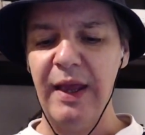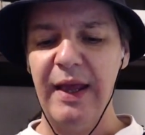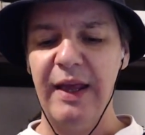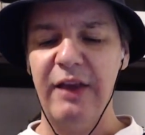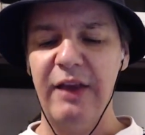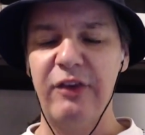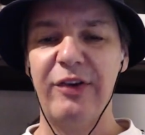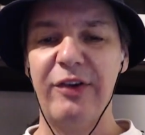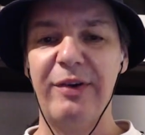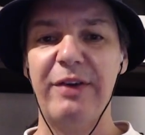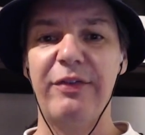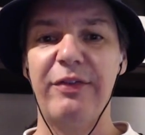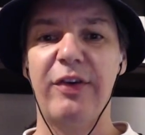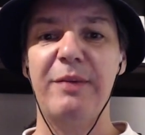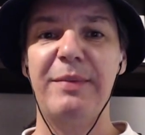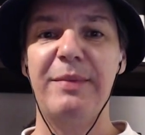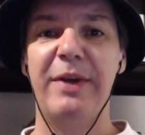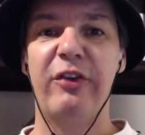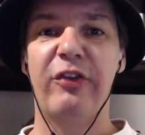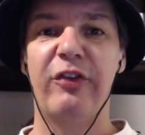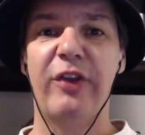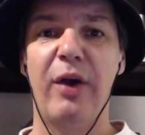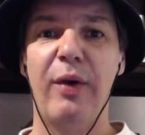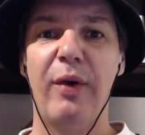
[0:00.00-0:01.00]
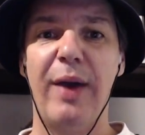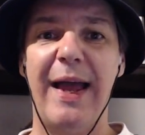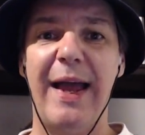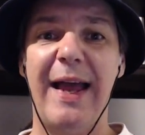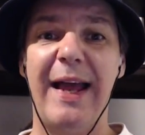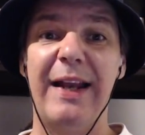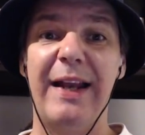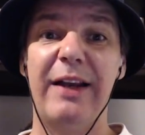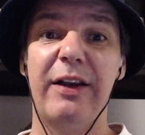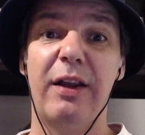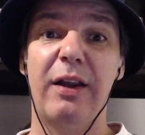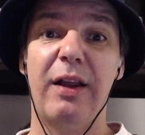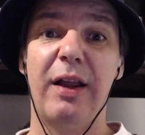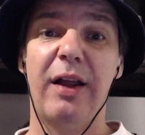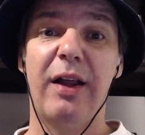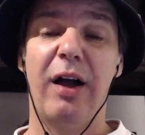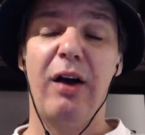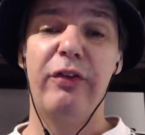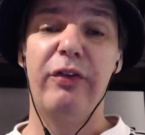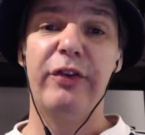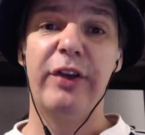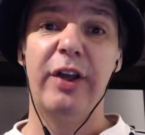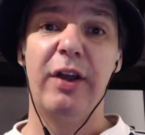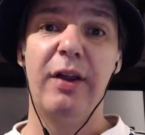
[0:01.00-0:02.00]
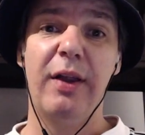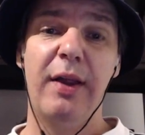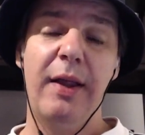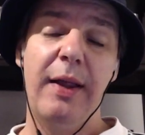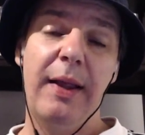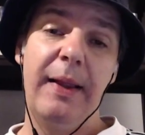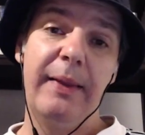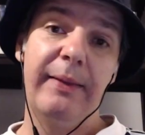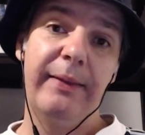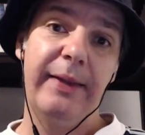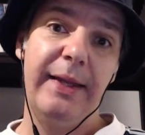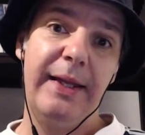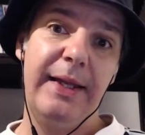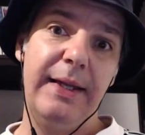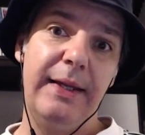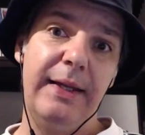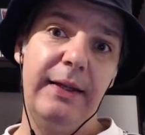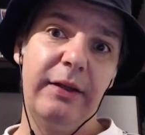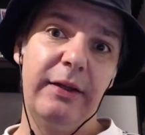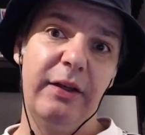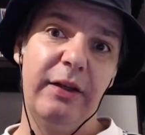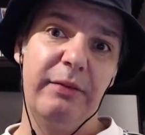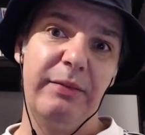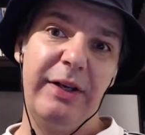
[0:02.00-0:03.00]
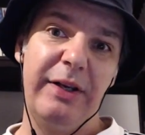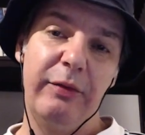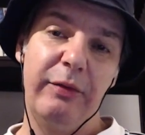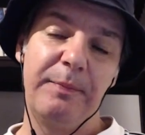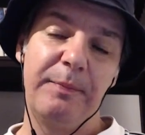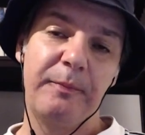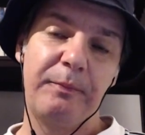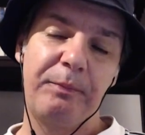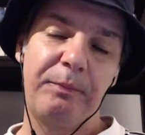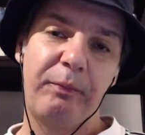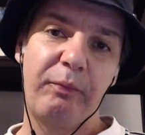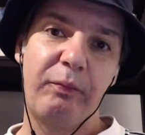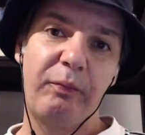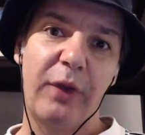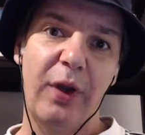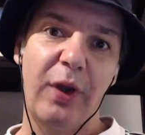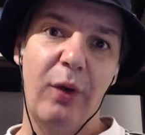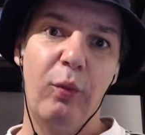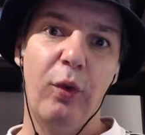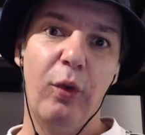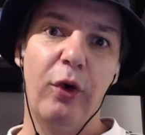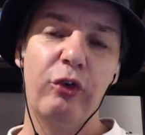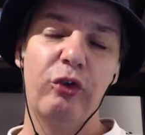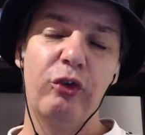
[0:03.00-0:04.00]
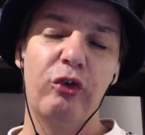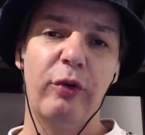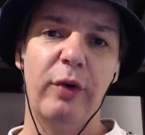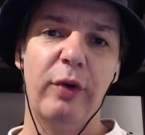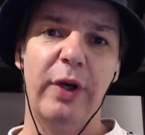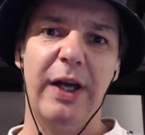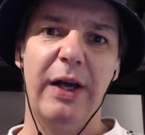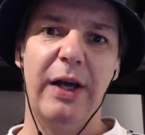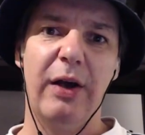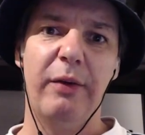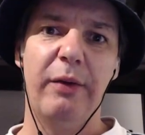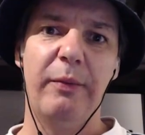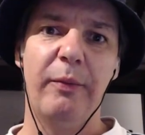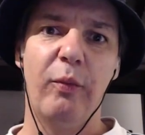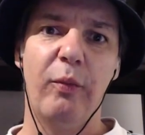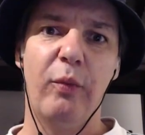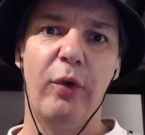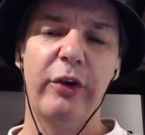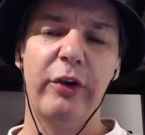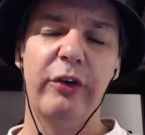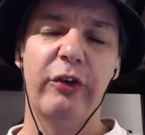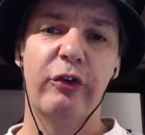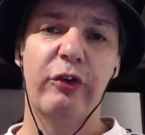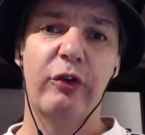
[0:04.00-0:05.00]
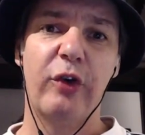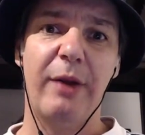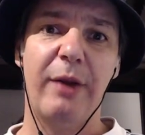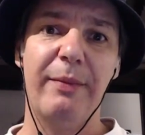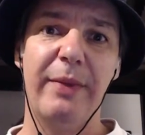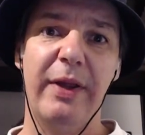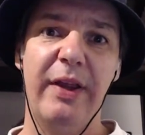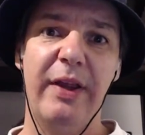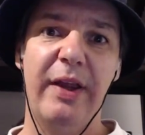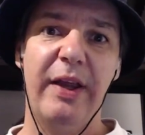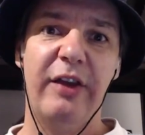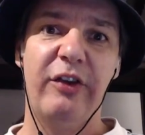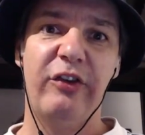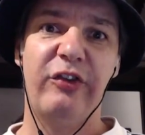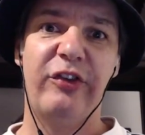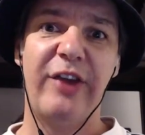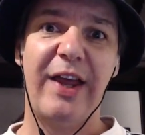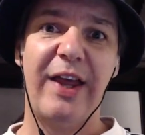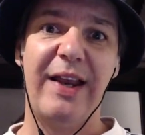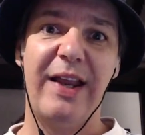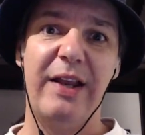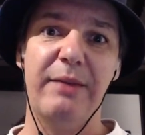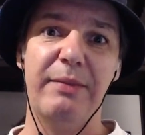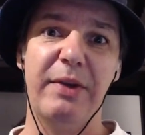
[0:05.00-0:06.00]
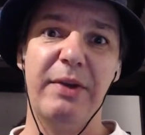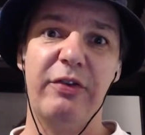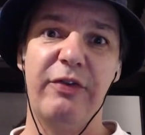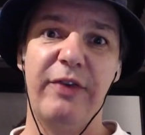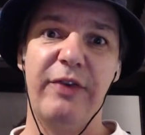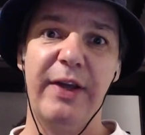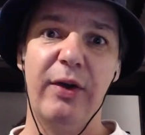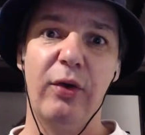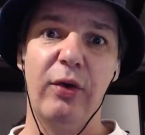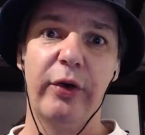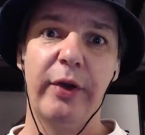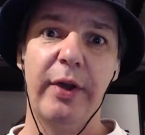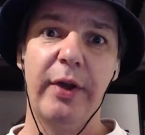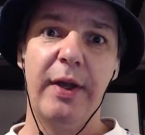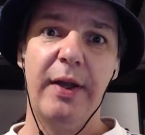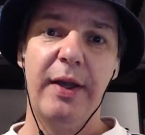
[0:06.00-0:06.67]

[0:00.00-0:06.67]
75 minutes though, and after there'd been one scrum set in midfield